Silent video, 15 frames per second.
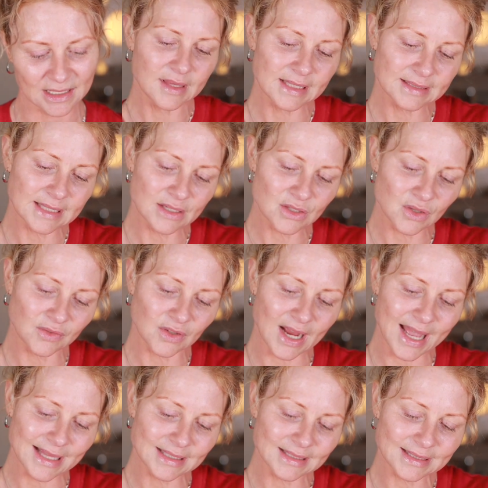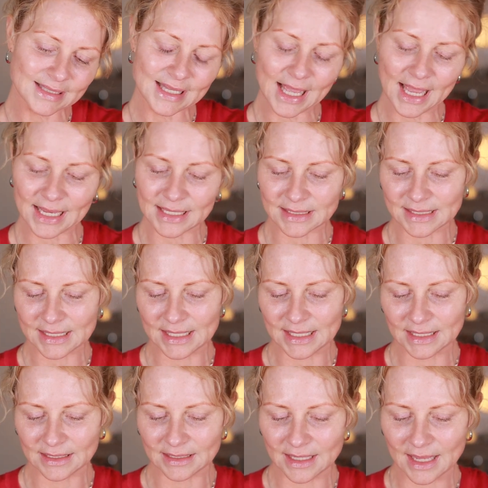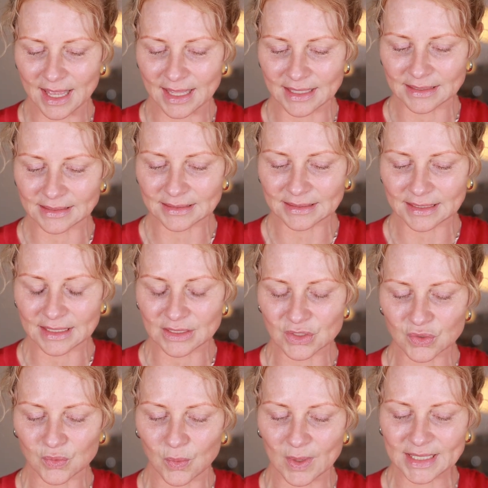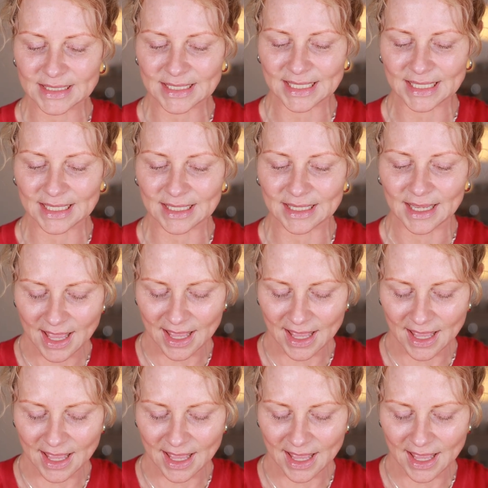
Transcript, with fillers: They sent over NC18, NC20,